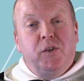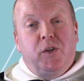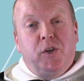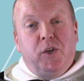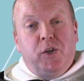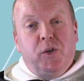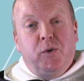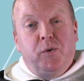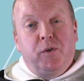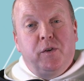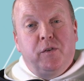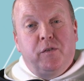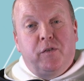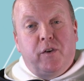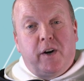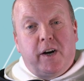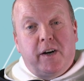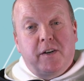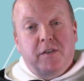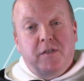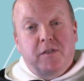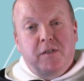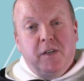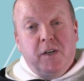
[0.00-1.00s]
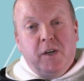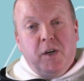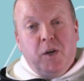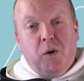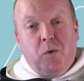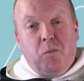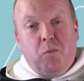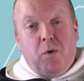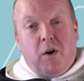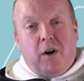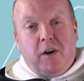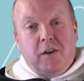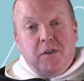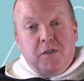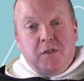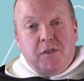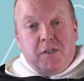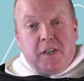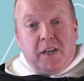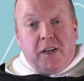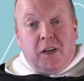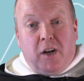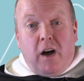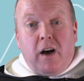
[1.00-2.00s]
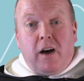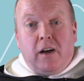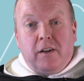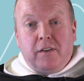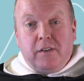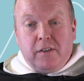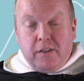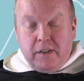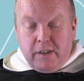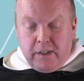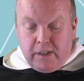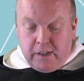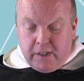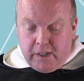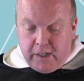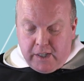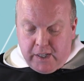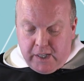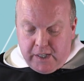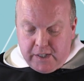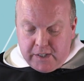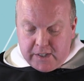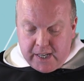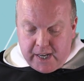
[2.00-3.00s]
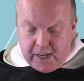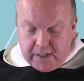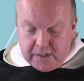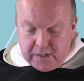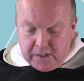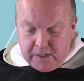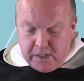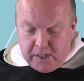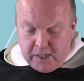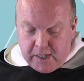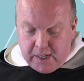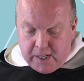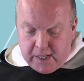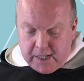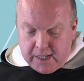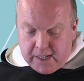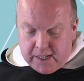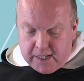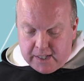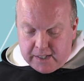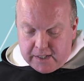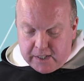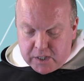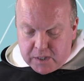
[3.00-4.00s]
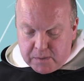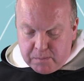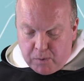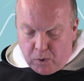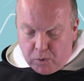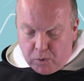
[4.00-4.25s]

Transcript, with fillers: the universe was God. He says, This